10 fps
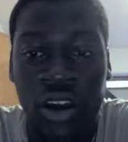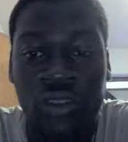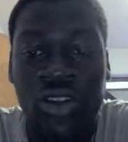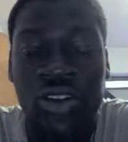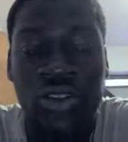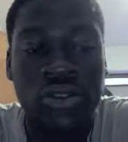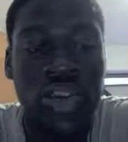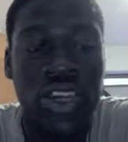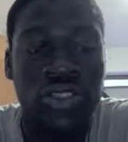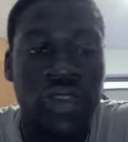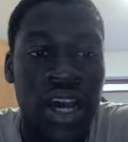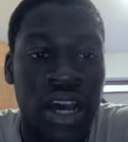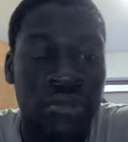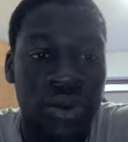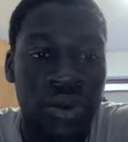Victor Cruz got you
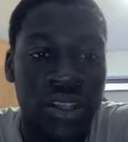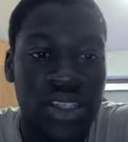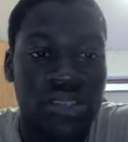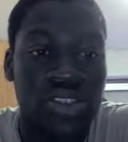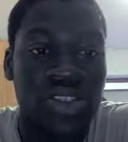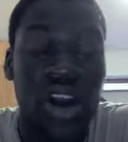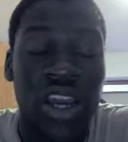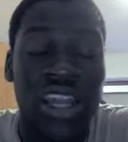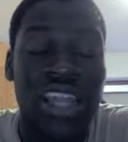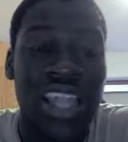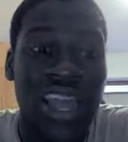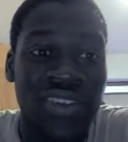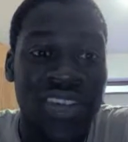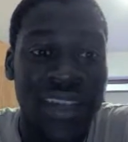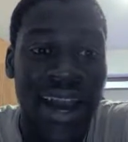9 points. He was targeted
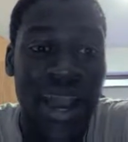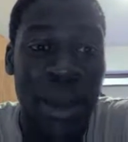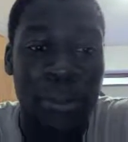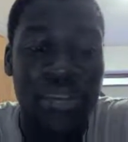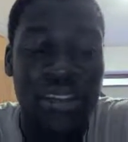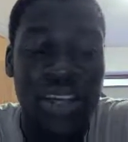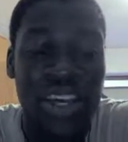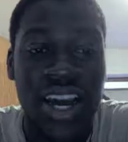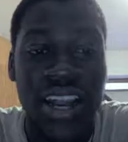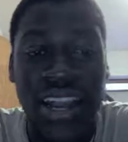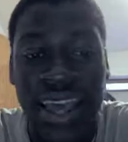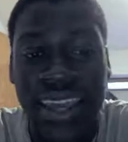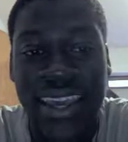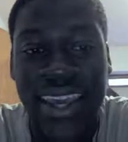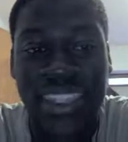11 times, got 9
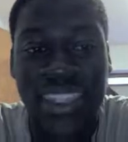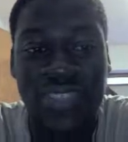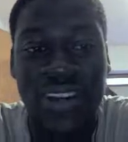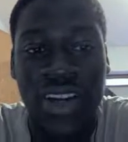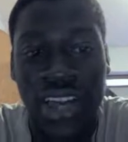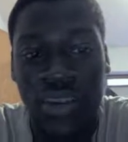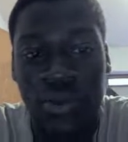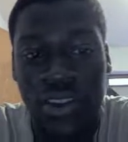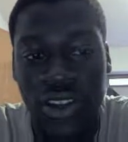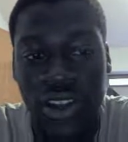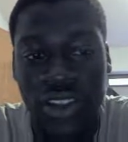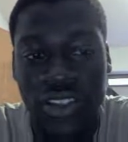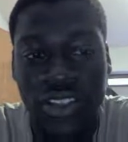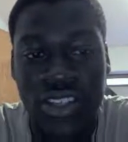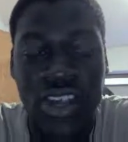catches for 91 yards.